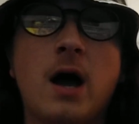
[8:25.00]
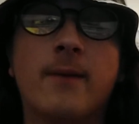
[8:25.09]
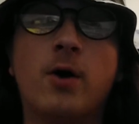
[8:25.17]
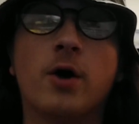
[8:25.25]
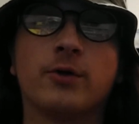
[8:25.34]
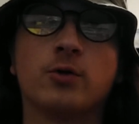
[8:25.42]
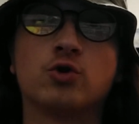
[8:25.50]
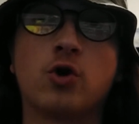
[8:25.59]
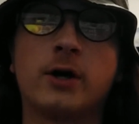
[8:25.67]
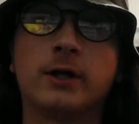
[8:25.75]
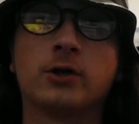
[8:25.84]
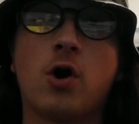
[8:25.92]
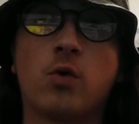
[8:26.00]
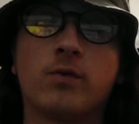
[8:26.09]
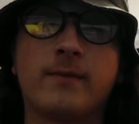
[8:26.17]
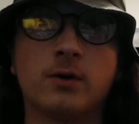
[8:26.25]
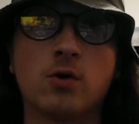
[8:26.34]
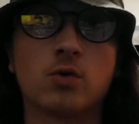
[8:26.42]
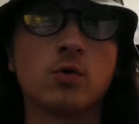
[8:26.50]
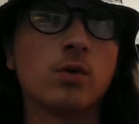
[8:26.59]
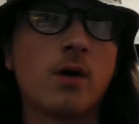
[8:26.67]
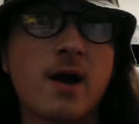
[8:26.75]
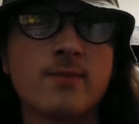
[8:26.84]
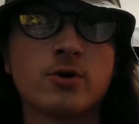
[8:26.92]
I'm also trying to talk with my local
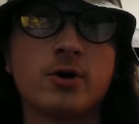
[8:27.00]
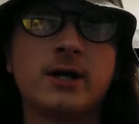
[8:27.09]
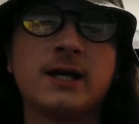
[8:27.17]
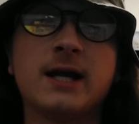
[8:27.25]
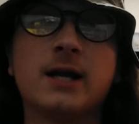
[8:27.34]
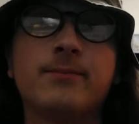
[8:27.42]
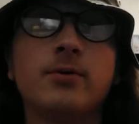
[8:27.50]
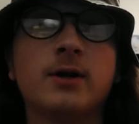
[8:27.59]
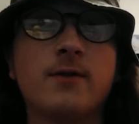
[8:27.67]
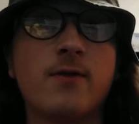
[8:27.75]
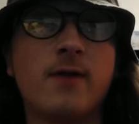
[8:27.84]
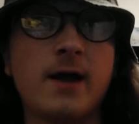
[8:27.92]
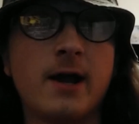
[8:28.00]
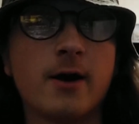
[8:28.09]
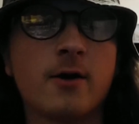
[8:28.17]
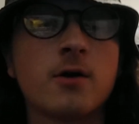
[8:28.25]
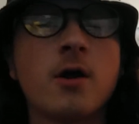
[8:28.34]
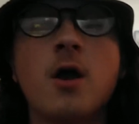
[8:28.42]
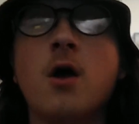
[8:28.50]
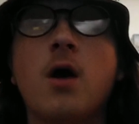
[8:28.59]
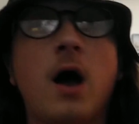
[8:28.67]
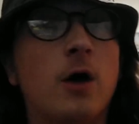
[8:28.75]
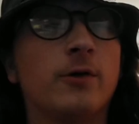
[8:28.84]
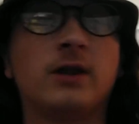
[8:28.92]
library to get it put in there.
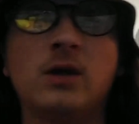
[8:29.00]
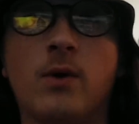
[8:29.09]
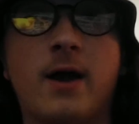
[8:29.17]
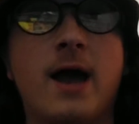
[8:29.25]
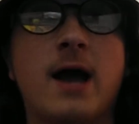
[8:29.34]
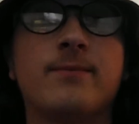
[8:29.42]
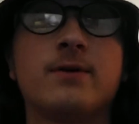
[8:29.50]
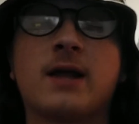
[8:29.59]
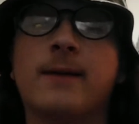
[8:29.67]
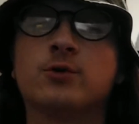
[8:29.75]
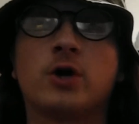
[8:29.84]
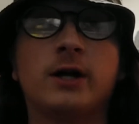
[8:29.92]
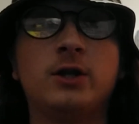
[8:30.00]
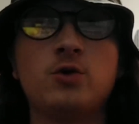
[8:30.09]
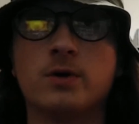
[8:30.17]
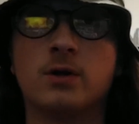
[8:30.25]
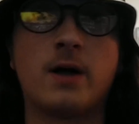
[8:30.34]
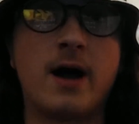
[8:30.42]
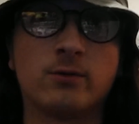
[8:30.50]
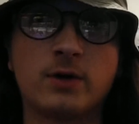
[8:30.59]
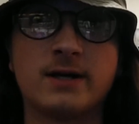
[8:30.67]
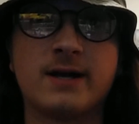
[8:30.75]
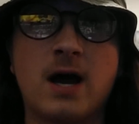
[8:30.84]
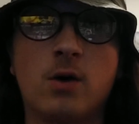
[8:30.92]
I'll see what happens. I'm trying to do a lot
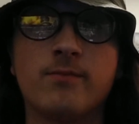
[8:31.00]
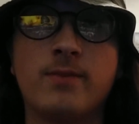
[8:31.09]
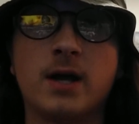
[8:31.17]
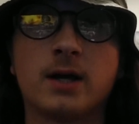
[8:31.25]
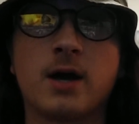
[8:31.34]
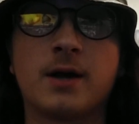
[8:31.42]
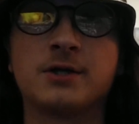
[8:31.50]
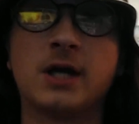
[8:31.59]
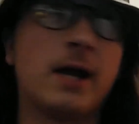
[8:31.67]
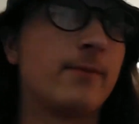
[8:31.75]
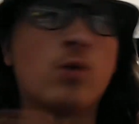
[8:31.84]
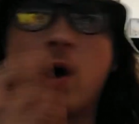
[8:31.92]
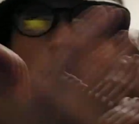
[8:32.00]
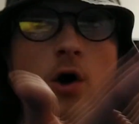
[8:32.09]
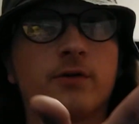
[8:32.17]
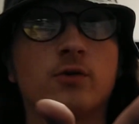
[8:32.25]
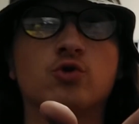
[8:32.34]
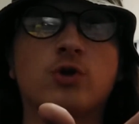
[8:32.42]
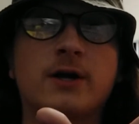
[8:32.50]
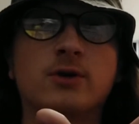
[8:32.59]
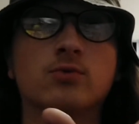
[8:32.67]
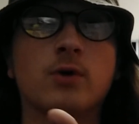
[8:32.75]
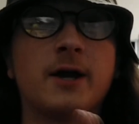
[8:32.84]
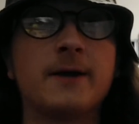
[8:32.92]
right now with Bangkok James while also trying
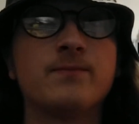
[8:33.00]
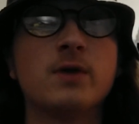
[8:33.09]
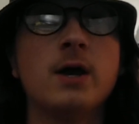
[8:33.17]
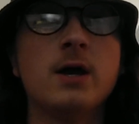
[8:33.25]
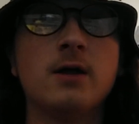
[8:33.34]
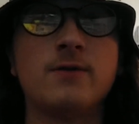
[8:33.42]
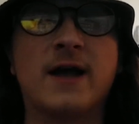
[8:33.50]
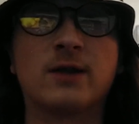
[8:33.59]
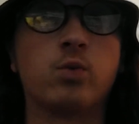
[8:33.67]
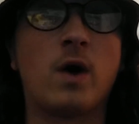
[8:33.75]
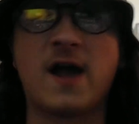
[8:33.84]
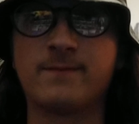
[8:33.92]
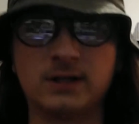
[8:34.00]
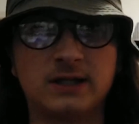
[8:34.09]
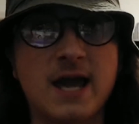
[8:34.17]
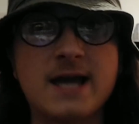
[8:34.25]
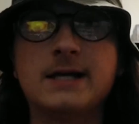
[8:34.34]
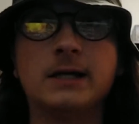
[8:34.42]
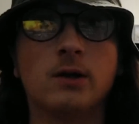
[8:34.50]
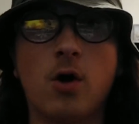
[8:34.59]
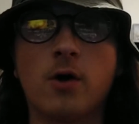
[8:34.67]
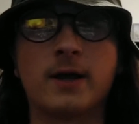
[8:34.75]
to write. That's why I've been taking